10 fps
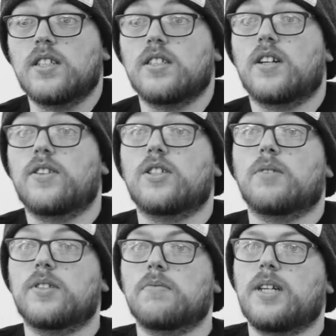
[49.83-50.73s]
You know, the
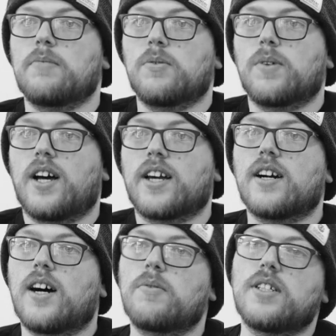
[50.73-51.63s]
jobs that people were like,
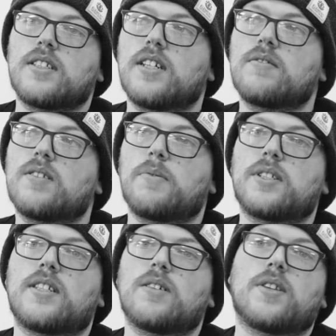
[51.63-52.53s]
oh, I wish there
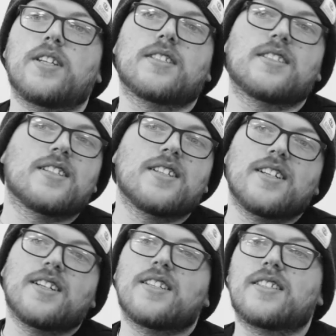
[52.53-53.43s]
was still this
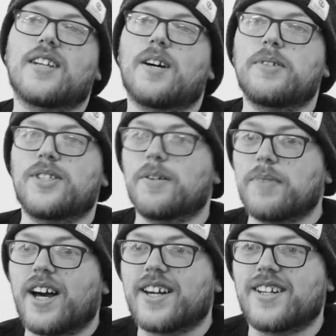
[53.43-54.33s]
type of job
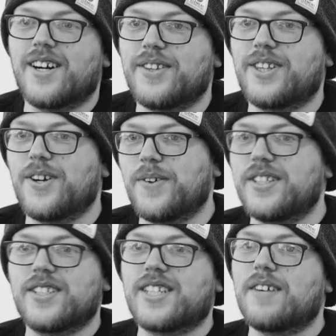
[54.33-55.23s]
that I could go and do
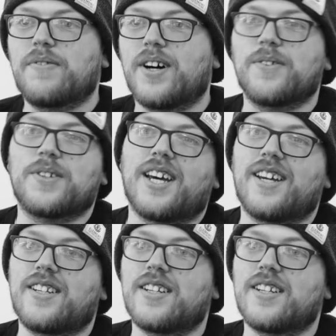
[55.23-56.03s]
and just have fun all day.